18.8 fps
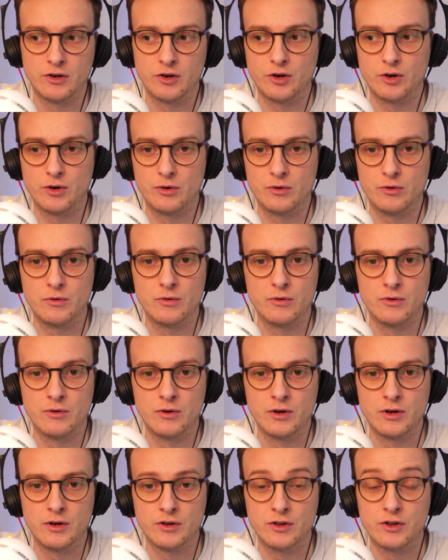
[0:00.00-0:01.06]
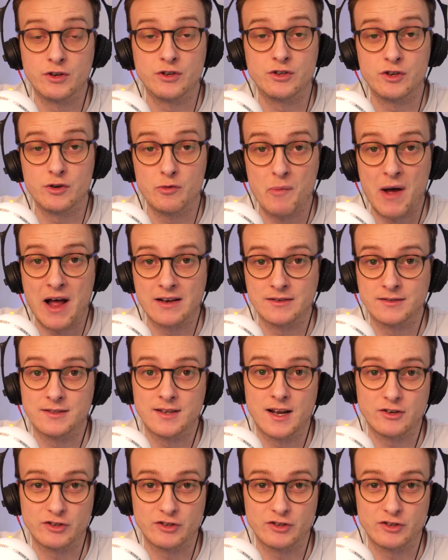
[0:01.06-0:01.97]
who the two bands